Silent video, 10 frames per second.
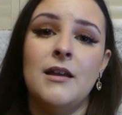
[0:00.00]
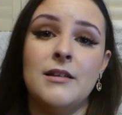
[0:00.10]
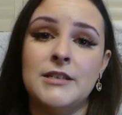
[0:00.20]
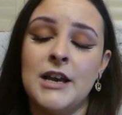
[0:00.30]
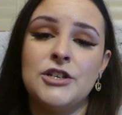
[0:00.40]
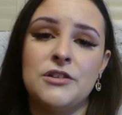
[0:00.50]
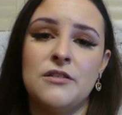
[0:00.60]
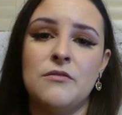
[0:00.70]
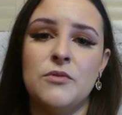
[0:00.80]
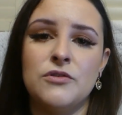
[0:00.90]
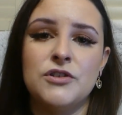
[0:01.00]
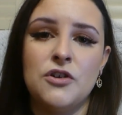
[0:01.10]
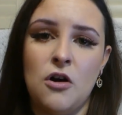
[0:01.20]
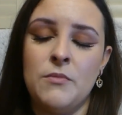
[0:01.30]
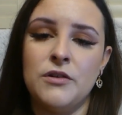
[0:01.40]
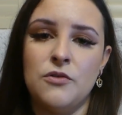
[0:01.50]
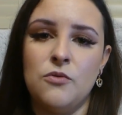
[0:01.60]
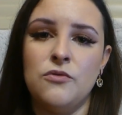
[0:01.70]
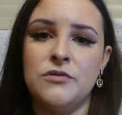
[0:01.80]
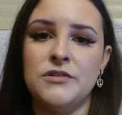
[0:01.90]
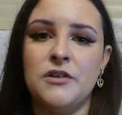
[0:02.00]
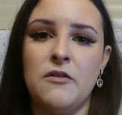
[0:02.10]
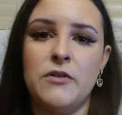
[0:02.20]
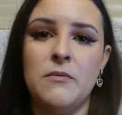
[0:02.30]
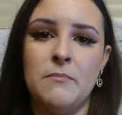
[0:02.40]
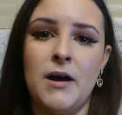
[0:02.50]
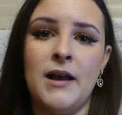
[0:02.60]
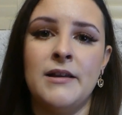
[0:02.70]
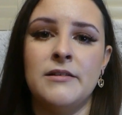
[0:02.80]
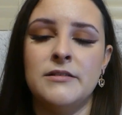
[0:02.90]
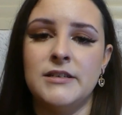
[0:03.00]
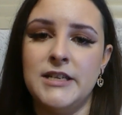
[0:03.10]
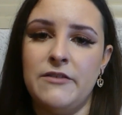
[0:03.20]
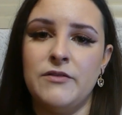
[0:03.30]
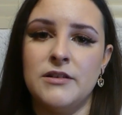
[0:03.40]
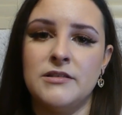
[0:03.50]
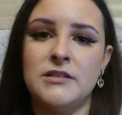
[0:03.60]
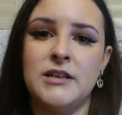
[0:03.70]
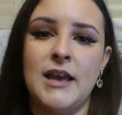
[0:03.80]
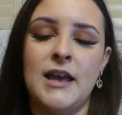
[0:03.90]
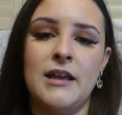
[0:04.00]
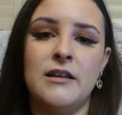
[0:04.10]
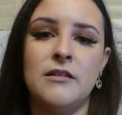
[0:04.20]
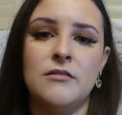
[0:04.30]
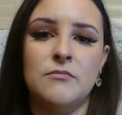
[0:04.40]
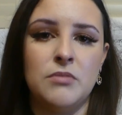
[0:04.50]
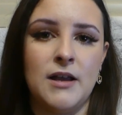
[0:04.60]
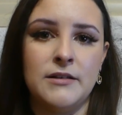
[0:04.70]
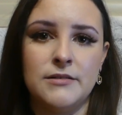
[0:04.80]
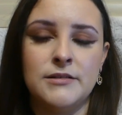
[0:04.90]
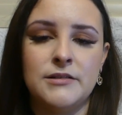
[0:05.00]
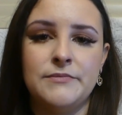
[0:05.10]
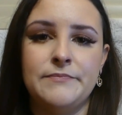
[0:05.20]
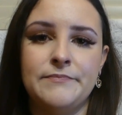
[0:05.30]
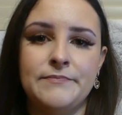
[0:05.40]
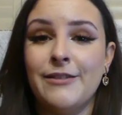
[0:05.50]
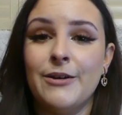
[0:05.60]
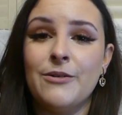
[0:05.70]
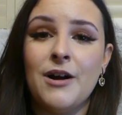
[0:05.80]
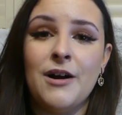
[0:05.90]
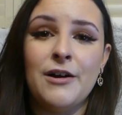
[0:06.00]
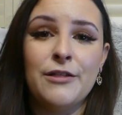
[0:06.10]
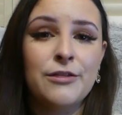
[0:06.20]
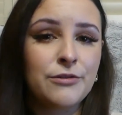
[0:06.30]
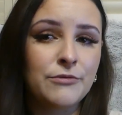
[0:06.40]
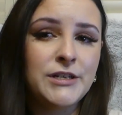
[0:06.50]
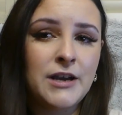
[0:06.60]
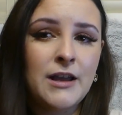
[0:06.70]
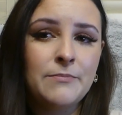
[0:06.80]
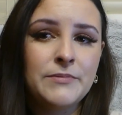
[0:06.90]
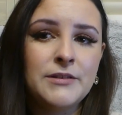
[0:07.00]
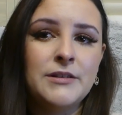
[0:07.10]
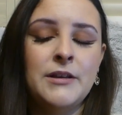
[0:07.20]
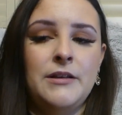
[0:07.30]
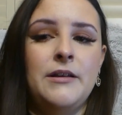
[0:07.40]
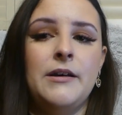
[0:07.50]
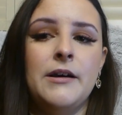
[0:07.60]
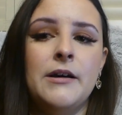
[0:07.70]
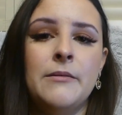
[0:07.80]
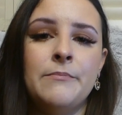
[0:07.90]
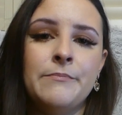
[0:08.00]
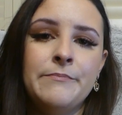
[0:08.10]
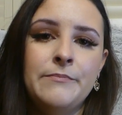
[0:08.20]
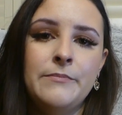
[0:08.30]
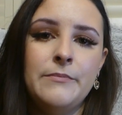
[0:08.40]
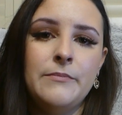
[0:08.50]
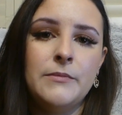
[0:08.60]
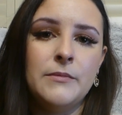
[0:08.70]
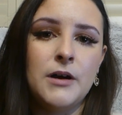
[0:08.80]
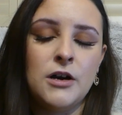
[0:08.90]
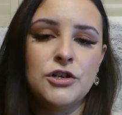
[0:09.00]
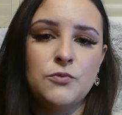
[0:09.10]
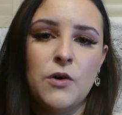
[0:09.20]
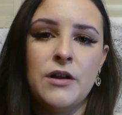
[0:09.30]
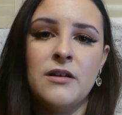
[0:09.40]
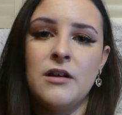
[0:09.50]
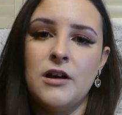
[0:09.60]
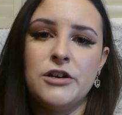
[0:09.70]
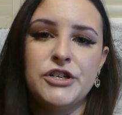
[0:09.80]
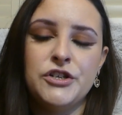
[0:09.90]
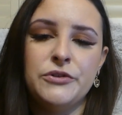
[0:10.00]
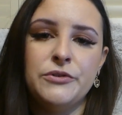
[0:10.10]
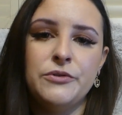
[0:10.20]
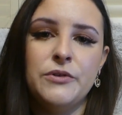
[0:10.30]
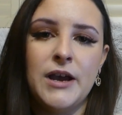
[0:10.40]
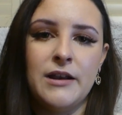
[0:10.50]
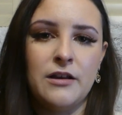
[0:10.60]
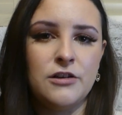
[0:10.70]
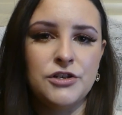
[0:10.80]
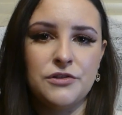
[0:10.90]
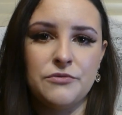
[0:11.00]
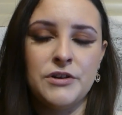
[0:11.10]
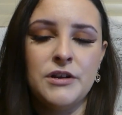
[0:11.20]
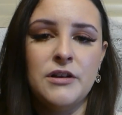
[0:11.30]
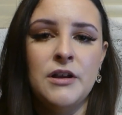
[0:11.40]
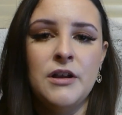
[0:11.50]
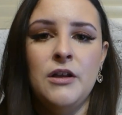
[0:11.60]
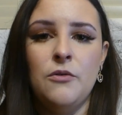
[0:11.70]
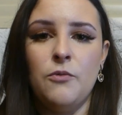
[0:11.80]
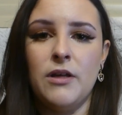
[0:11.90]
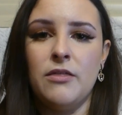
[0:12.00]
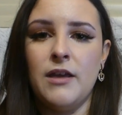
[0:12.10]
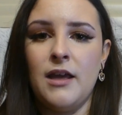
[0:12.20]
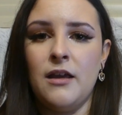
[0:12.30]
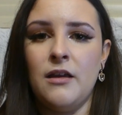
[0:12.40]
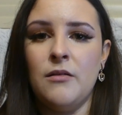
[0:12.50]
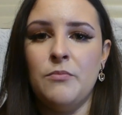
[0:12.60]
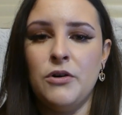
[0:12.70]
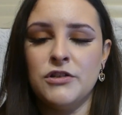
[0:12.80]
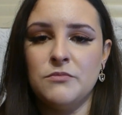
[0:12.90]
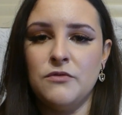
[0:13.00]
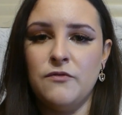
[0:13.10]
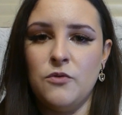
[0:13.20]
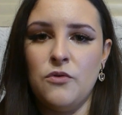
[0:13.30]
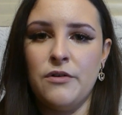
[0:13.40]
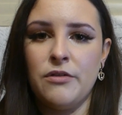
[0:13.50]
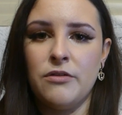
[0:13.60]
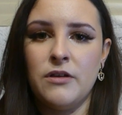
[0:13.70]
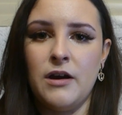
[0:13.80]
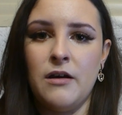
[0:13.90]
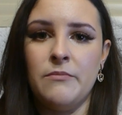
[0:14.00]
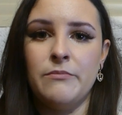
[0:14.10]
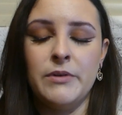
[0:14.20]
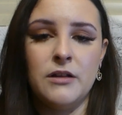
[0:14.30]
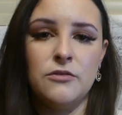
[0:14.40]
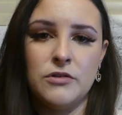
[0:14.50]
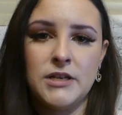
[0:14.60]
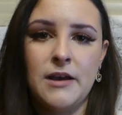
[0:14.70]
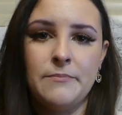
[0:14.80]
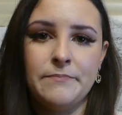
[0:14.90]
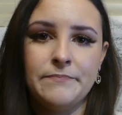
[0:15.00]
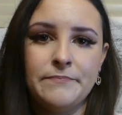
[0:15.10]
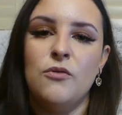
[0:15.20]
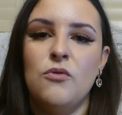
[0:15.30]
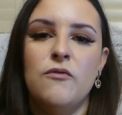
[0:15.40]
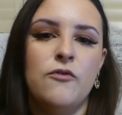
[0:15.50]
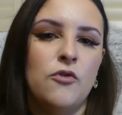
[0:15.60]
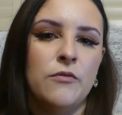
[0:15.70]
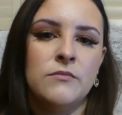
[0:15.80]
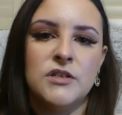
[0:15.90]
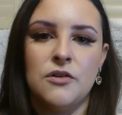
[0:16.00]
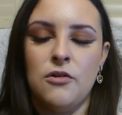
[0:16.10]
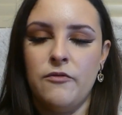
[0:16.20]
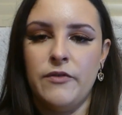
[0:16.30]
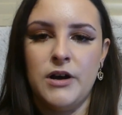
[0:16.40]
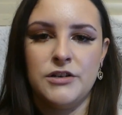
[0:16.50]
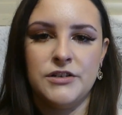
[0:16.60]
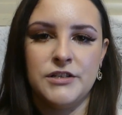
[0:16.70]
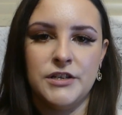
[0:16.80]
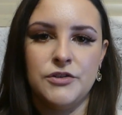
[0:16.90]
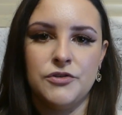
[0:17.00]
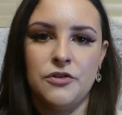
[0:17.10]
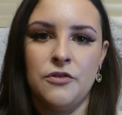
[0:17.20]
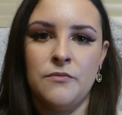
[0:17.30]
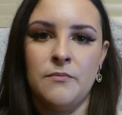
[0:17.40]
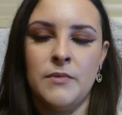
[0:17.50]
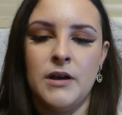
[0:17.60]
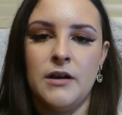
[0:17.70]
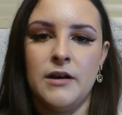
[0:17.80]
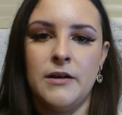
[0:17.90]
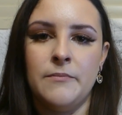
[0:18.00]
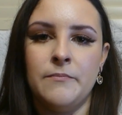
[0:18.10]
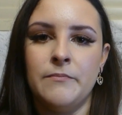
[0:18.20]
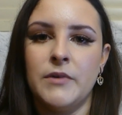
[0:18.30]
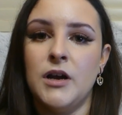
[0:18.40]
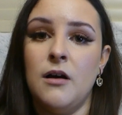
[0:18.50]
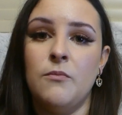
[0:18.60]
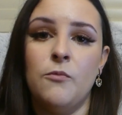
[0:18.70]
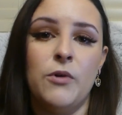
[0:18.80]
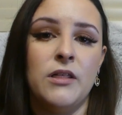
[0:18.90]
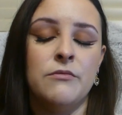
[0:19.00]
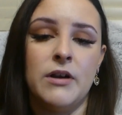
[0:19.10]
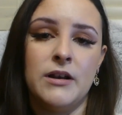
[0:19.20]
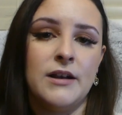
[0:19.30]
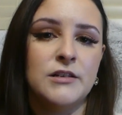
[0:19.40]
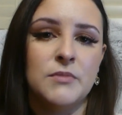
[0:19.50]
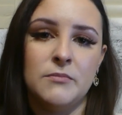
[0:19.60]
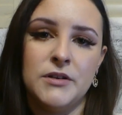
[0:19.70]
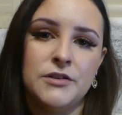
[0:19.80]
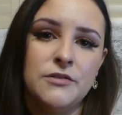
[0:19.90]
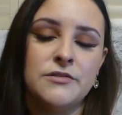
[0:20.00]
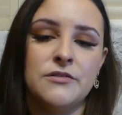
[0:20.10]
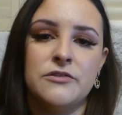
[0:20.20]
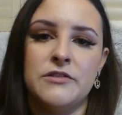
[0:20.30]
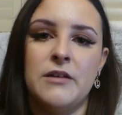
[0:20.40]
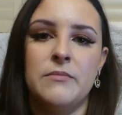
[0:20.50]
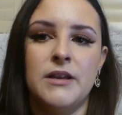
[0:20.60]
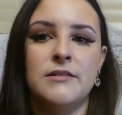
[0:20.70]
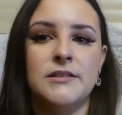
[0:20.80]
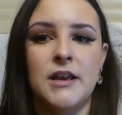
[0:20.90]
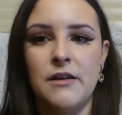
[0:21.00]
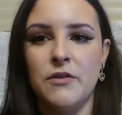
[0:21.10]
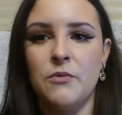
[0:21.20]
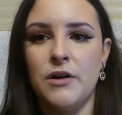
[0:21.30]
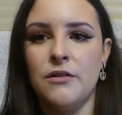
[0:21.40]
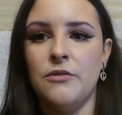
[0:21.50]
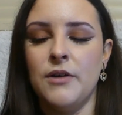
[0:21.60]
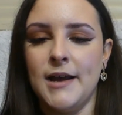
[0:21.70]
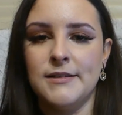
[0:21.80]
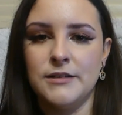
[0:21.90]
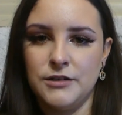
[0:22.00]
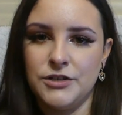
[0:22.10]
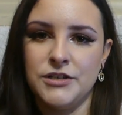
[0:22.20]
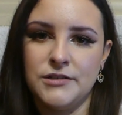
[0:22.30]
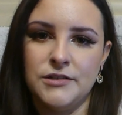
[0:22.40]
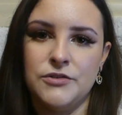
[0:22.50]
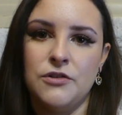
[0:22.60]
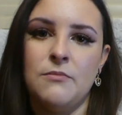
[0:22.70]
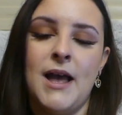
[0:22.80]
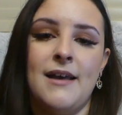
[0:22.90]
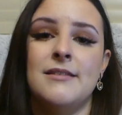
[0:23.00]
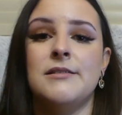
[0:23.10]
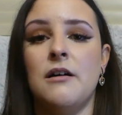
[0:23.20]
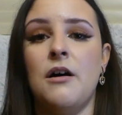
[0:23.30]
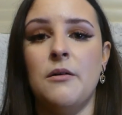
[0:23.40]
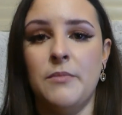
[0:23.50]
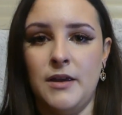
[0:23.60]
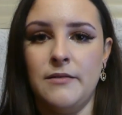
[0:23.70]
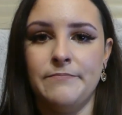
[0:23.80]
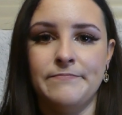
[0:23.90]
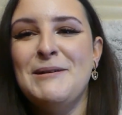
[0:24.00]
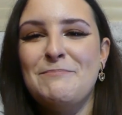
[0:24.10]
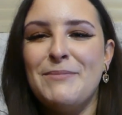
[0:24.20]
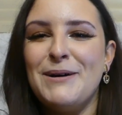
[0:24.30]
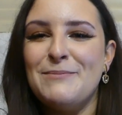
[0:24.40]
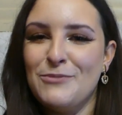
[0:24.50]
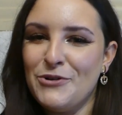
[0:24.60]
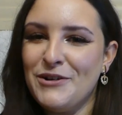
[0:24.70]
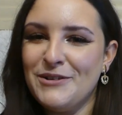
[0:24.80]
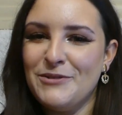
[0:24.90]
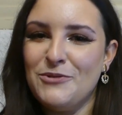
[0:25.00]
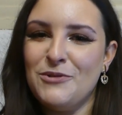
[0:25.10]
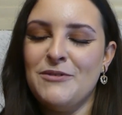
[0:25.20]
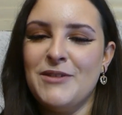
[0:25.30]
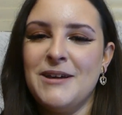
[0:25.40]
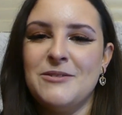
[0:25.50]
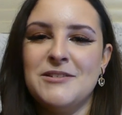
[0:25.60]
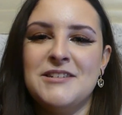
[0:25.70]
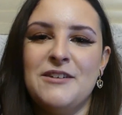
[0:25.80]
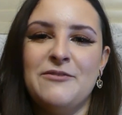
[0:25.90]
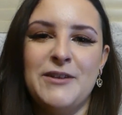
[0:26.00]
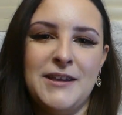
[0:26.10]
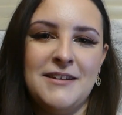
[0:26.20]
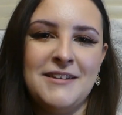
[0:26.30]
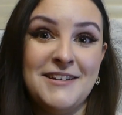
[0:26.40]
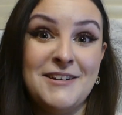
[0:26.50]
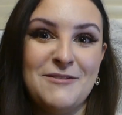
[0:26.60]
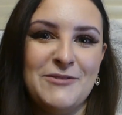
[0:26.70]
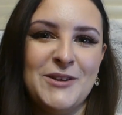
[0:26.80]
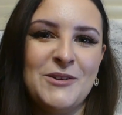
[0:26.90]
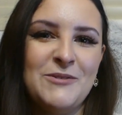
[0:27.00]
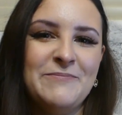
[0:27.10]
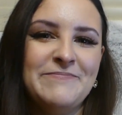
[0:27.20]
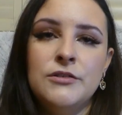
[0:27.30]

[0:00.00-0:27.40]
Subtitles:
It's actually the most common cause of combined deafness and blindness. There are 3 types, USH 1, USH 2 and USH 3, with a possible 4th being looked at. All forms of Usher syndrome come with retinitis pigmentosa, so that means everyone who has Usher syndrome has RP. But more on all of that good stuff in another video.